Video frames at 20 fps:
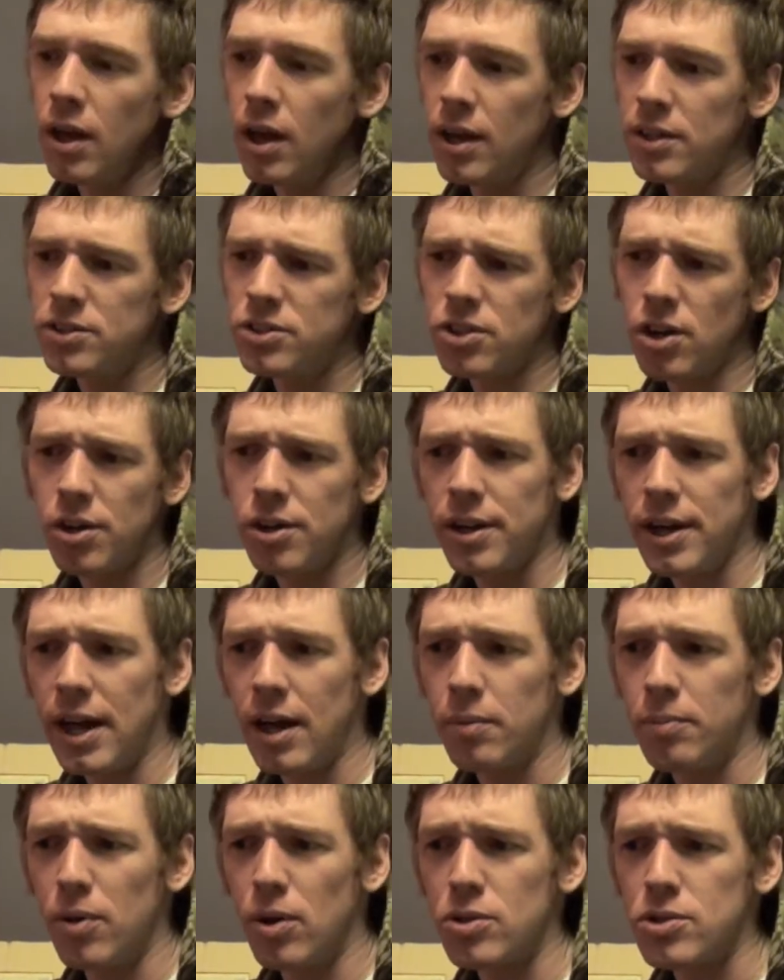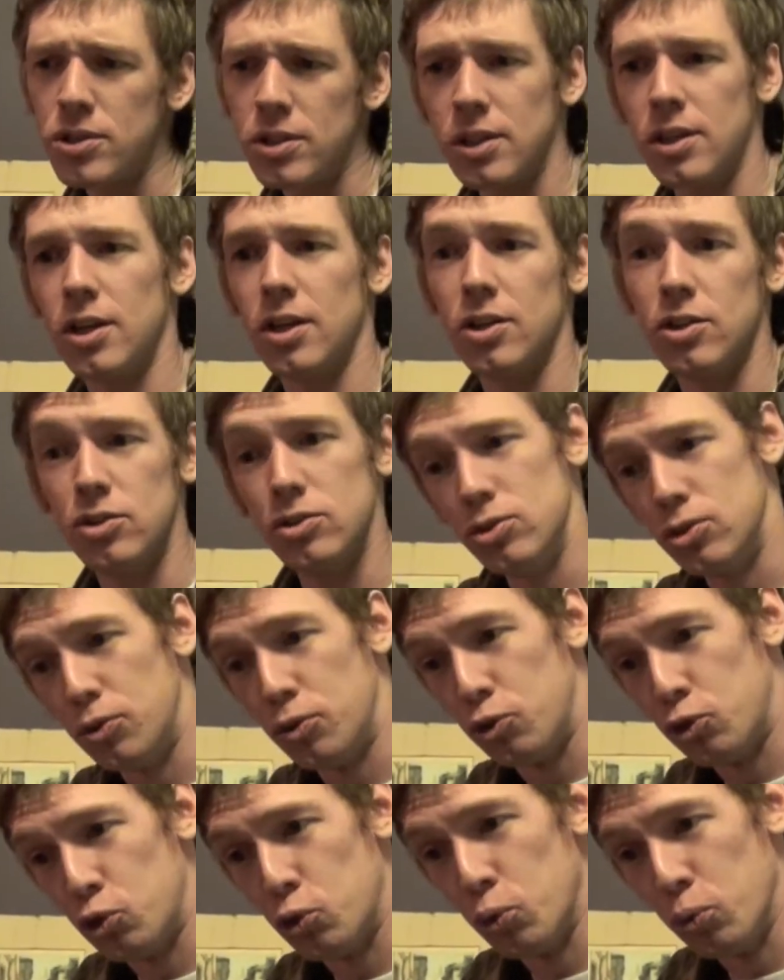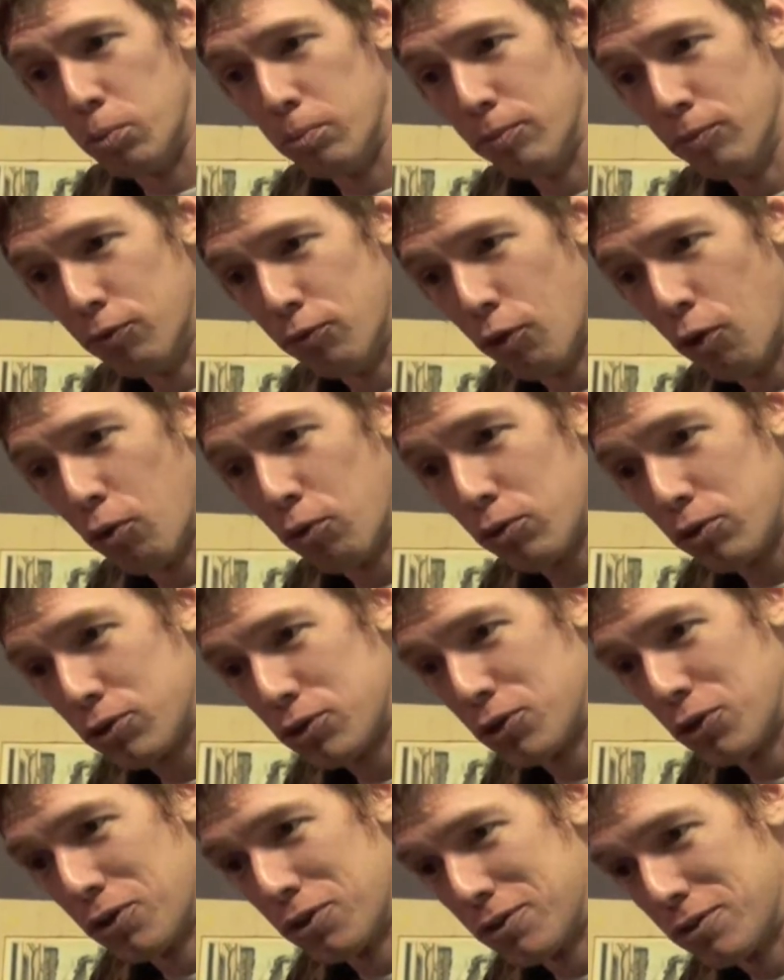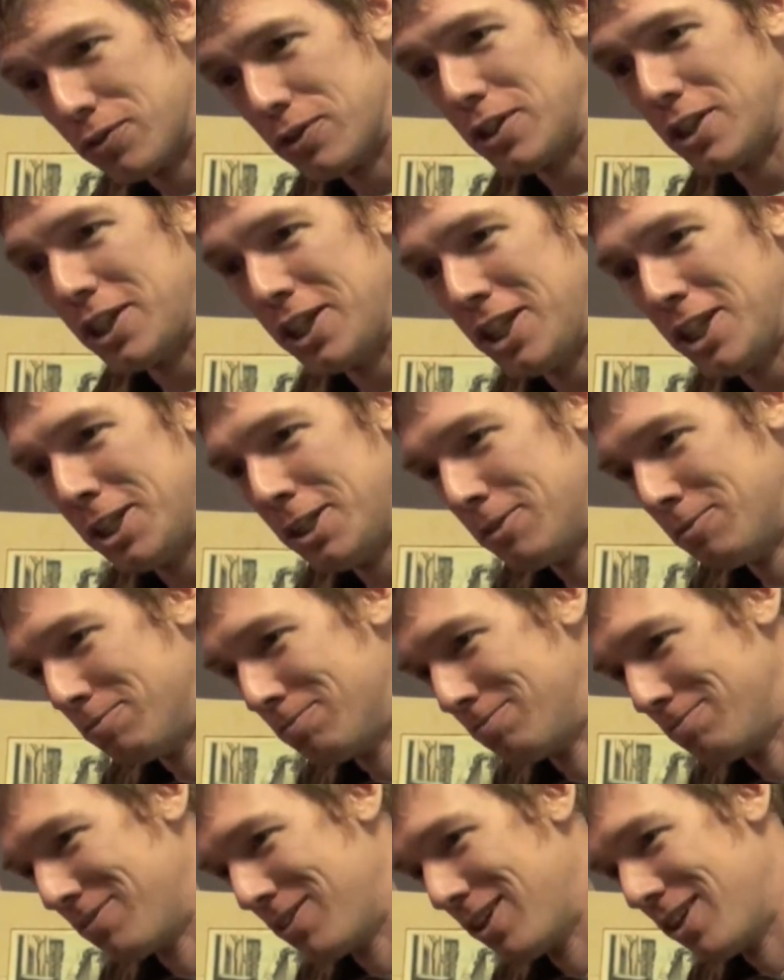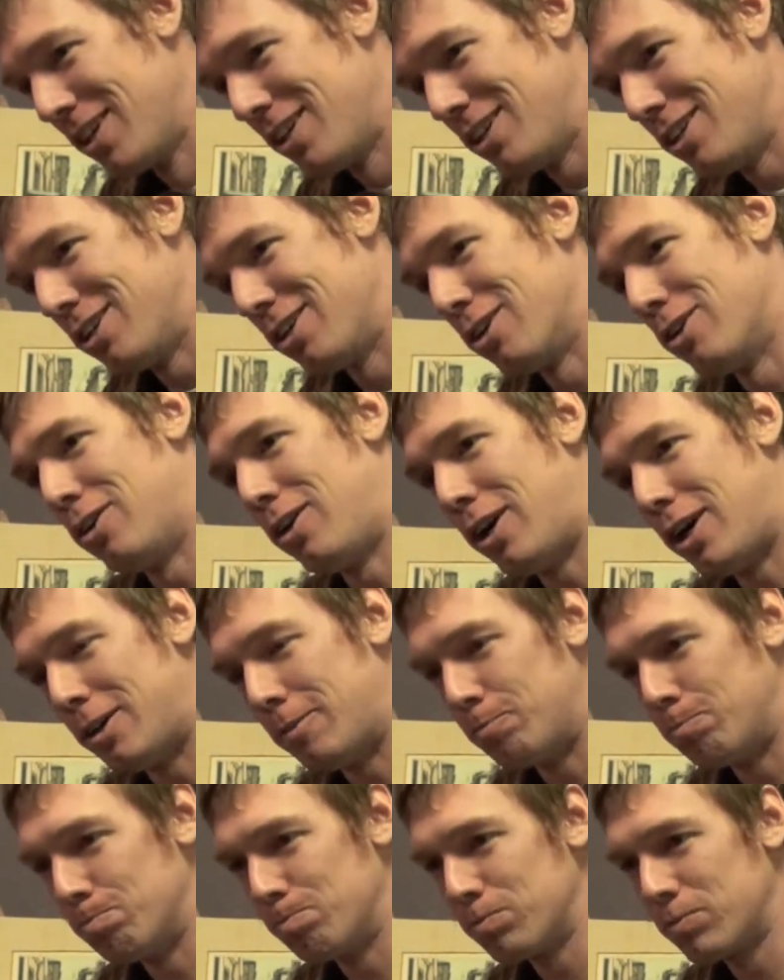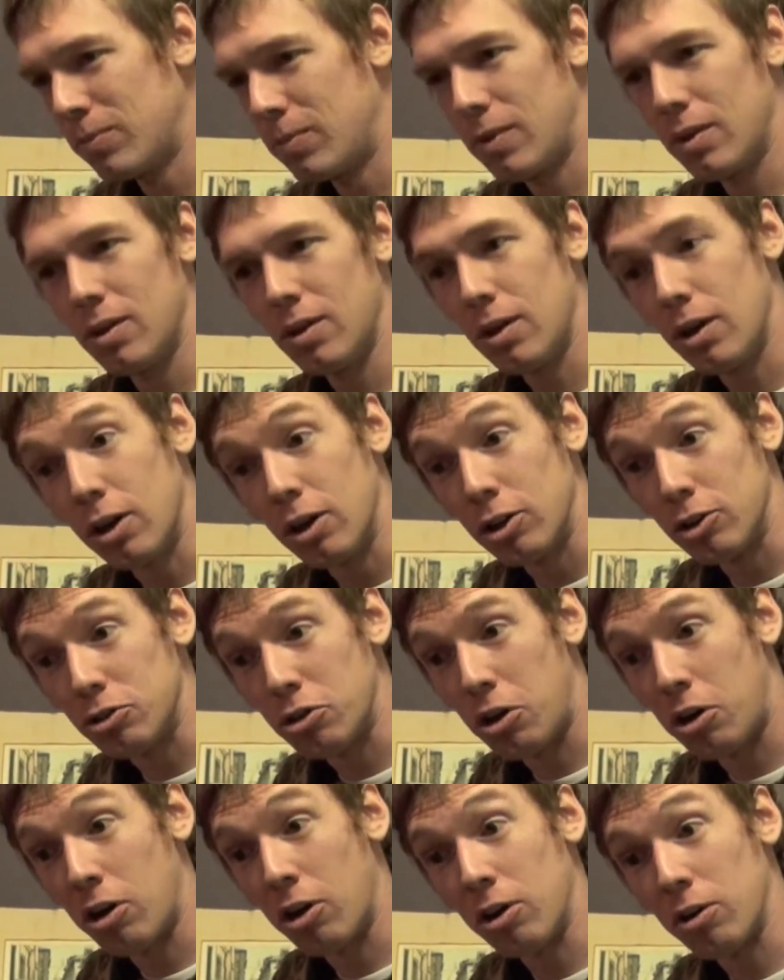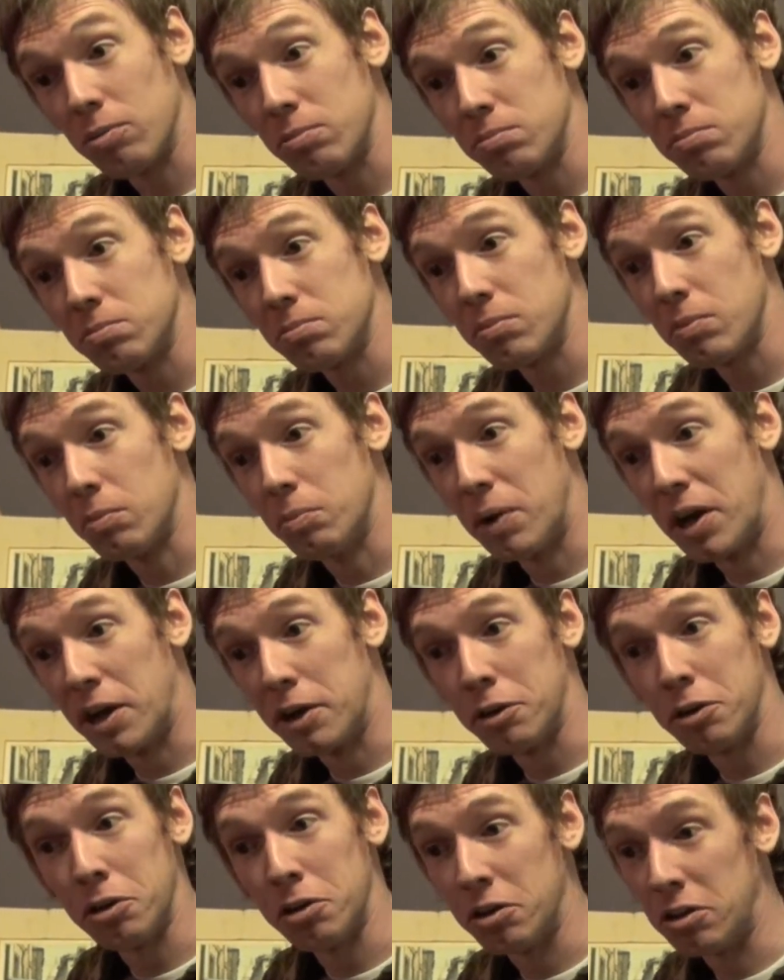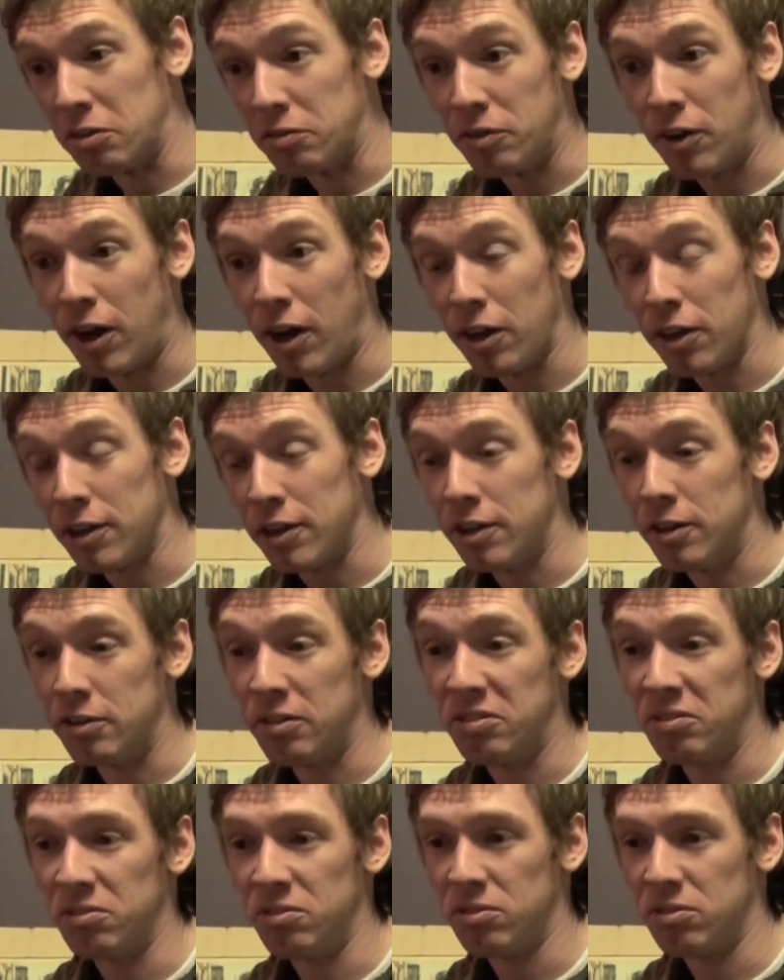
I started out mostly in a doom folk sort of scene. You know, a guitar, mandolin and violin,